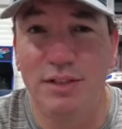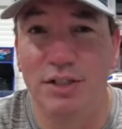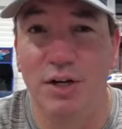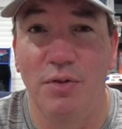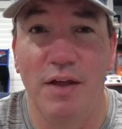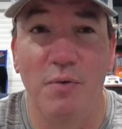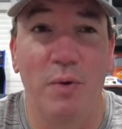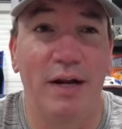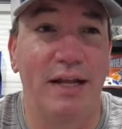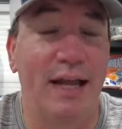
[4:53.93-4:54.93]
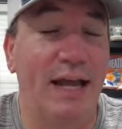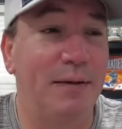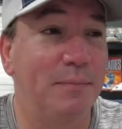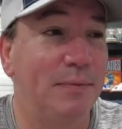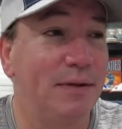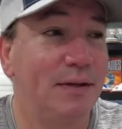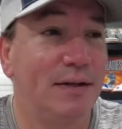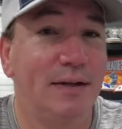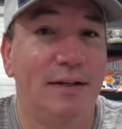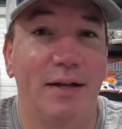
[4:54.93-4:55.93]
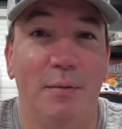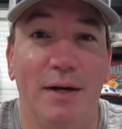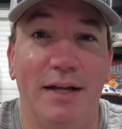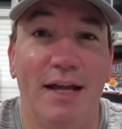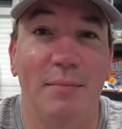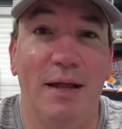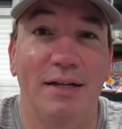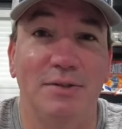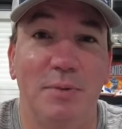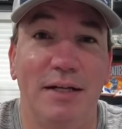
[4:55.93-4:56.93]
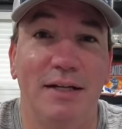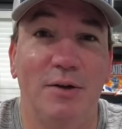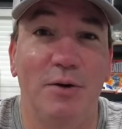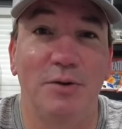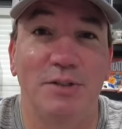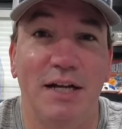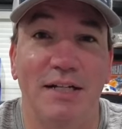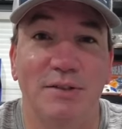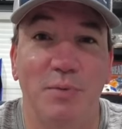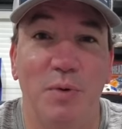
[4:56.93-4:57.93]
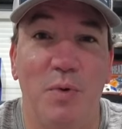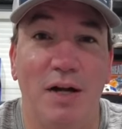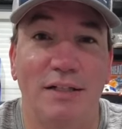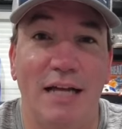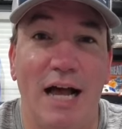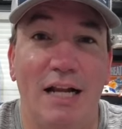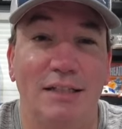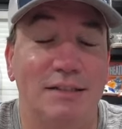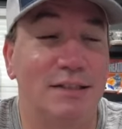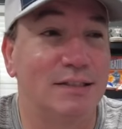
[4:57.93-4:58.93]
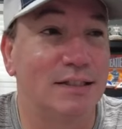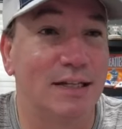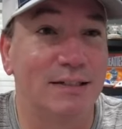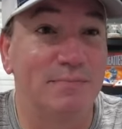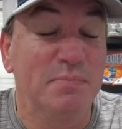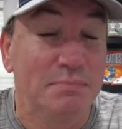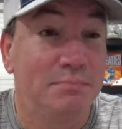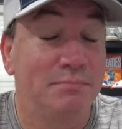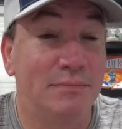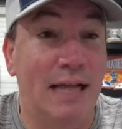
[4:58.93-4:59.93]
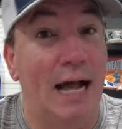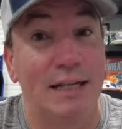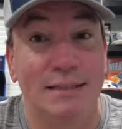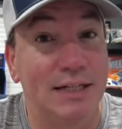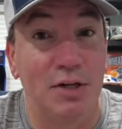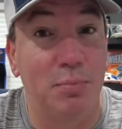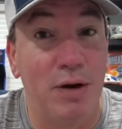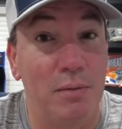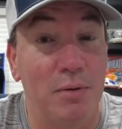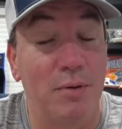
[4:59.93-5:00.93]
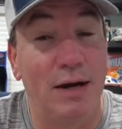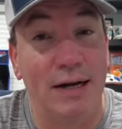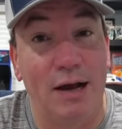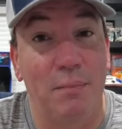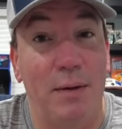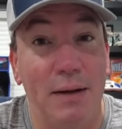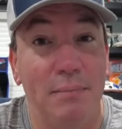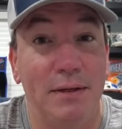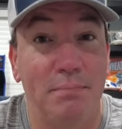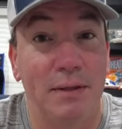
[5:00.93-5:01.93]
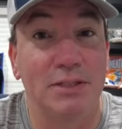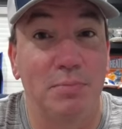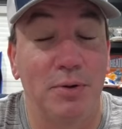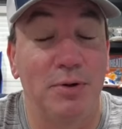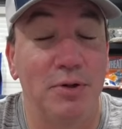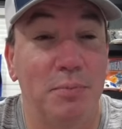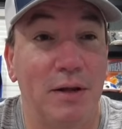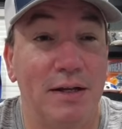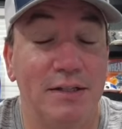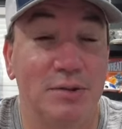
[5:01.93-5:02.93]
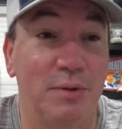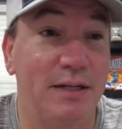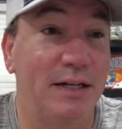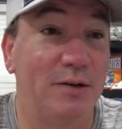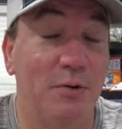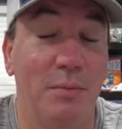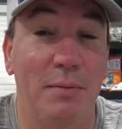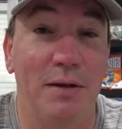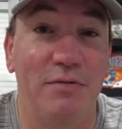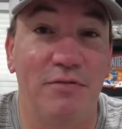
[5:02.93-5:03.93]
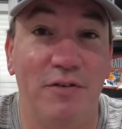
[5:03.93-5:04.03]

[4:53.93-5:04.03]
You know, they win a game, they win a game last week, and all they're saying is we want Dallas, and it's like. Dallas ain't your problem right now. Might be Pittsburgh who you're playing this weekend, or maybe even